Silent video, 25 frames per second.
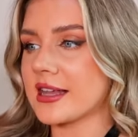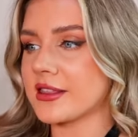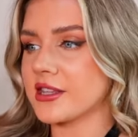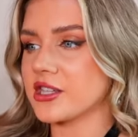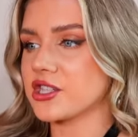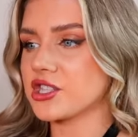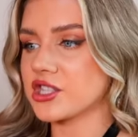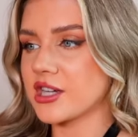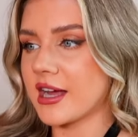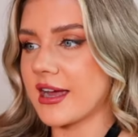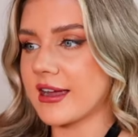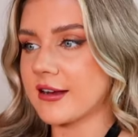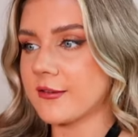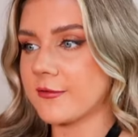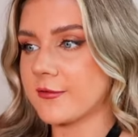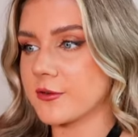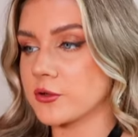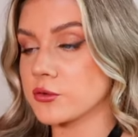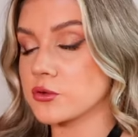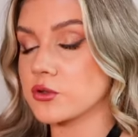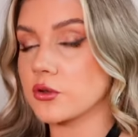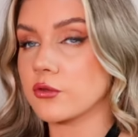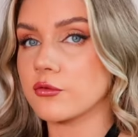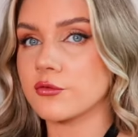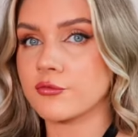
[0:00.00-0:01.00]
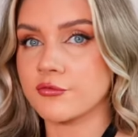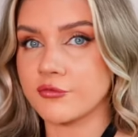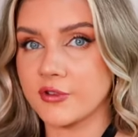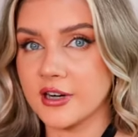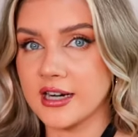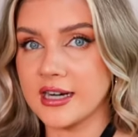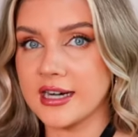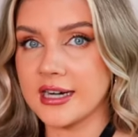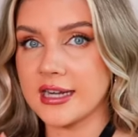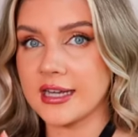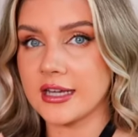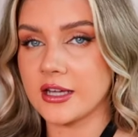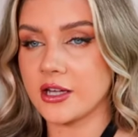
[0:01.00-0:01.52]
And this chain feels
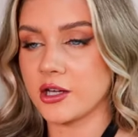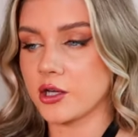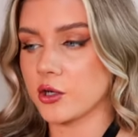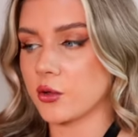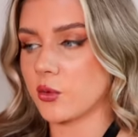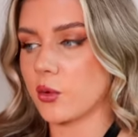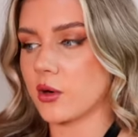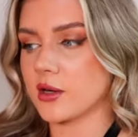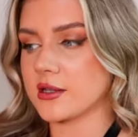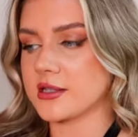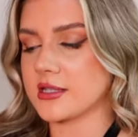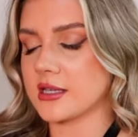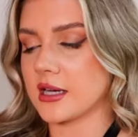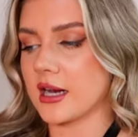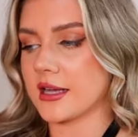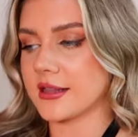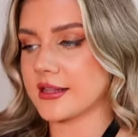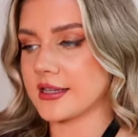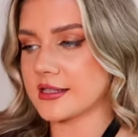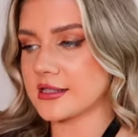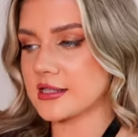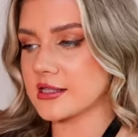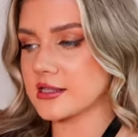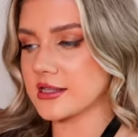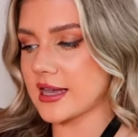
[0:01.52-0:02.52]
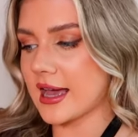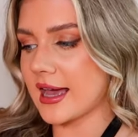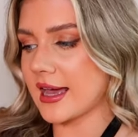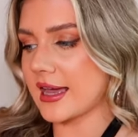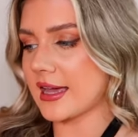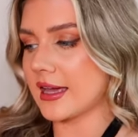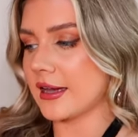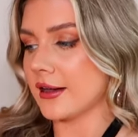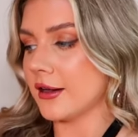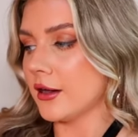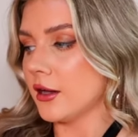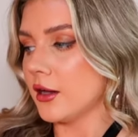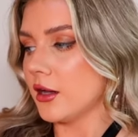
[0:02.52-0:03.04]
really good quality. Like this is
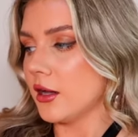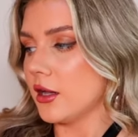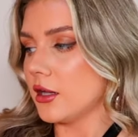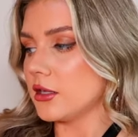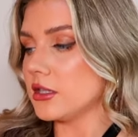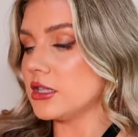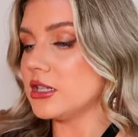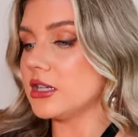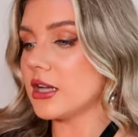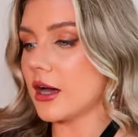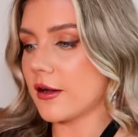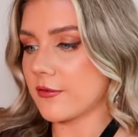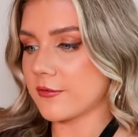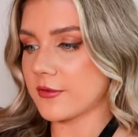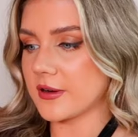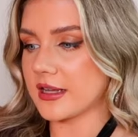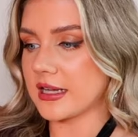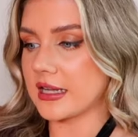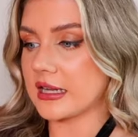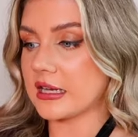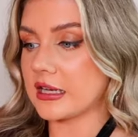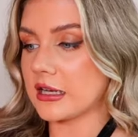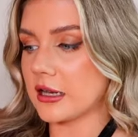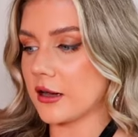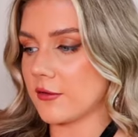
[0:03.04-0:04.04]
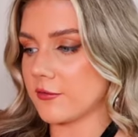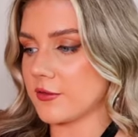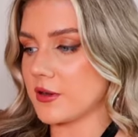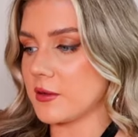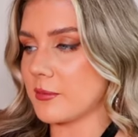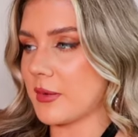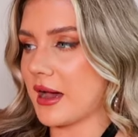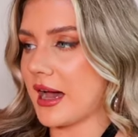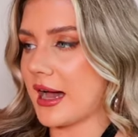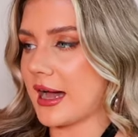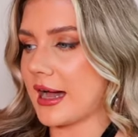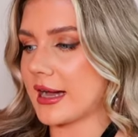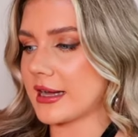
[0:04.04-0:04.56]
a lovely, lovely
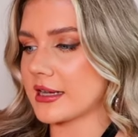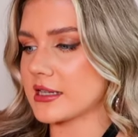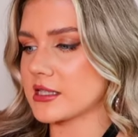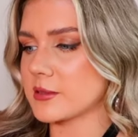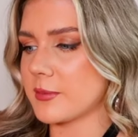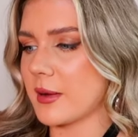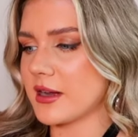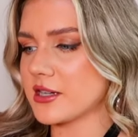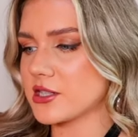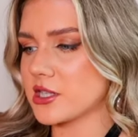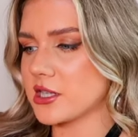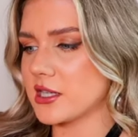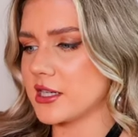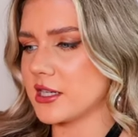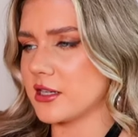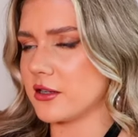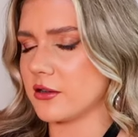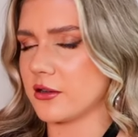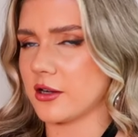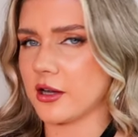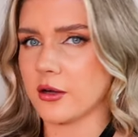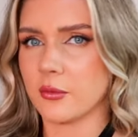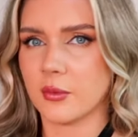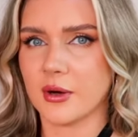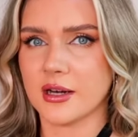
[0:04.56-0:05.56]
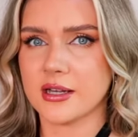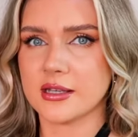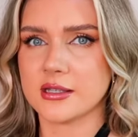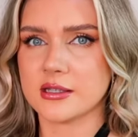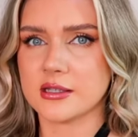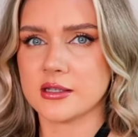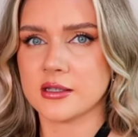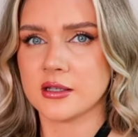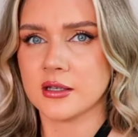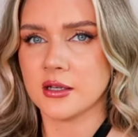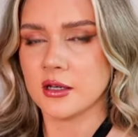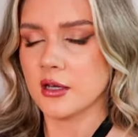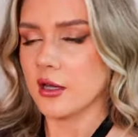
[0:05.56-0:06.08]
bag, especially, you know, when
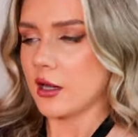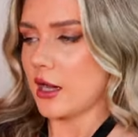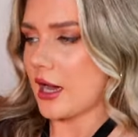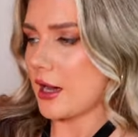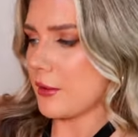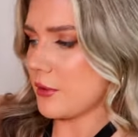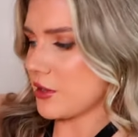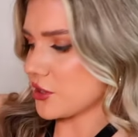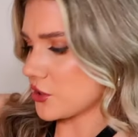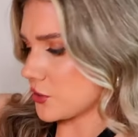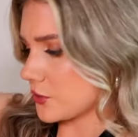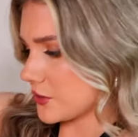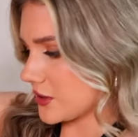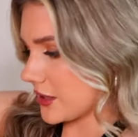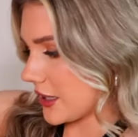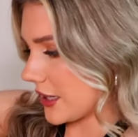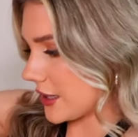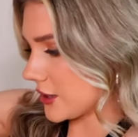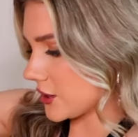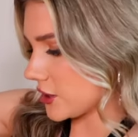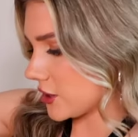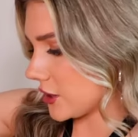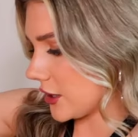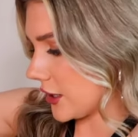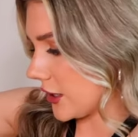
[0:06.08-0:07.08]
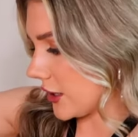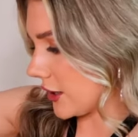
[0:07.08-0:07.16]
it's, how much was it actually?